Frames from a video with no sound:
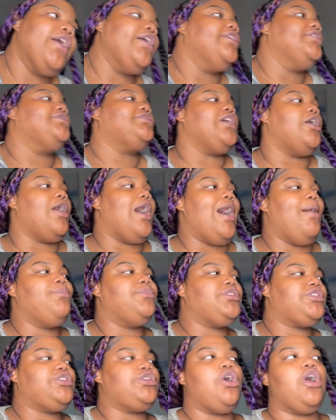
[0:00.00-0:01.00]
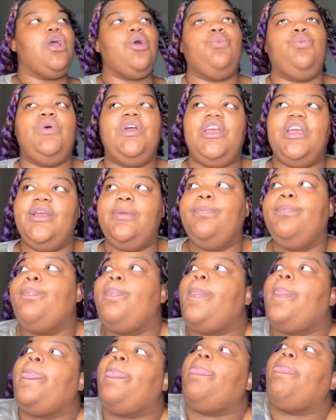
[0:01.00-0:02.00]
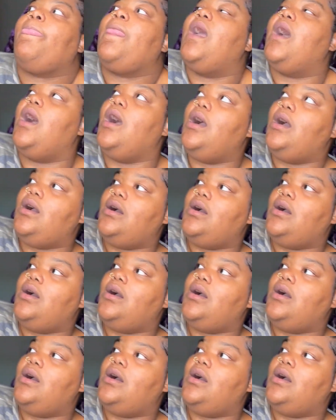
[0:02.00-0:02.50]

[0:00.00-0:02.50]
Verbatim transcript: So I'm gonna start with, I